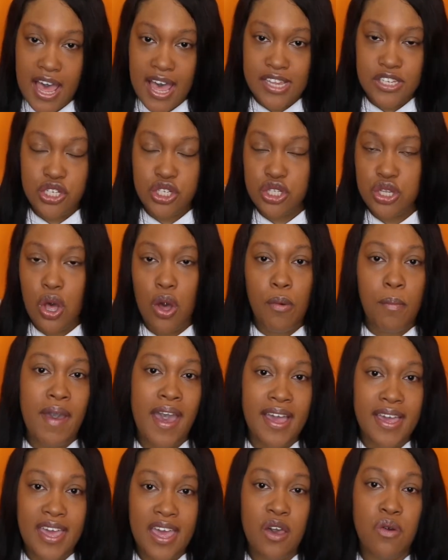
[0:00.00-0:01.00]
I just go
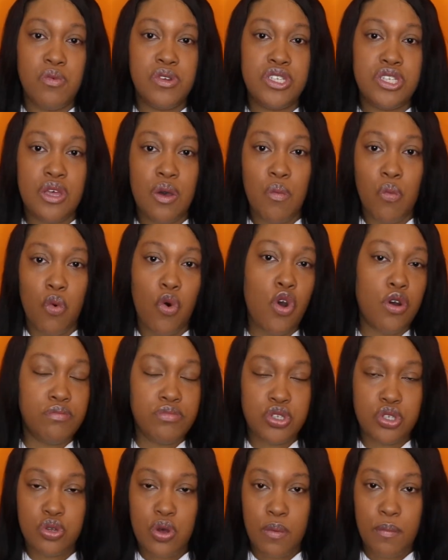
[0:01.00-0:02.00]
back in with some warm
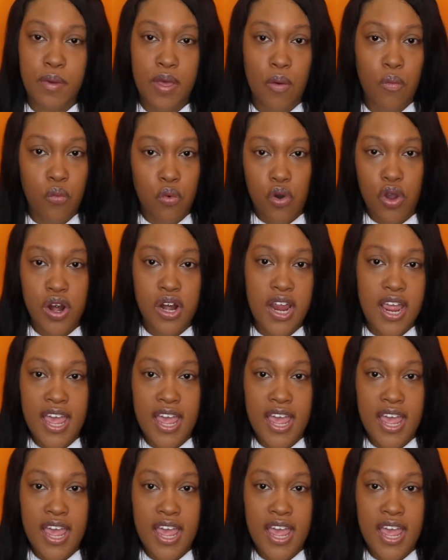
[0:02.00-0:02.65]
soap and water,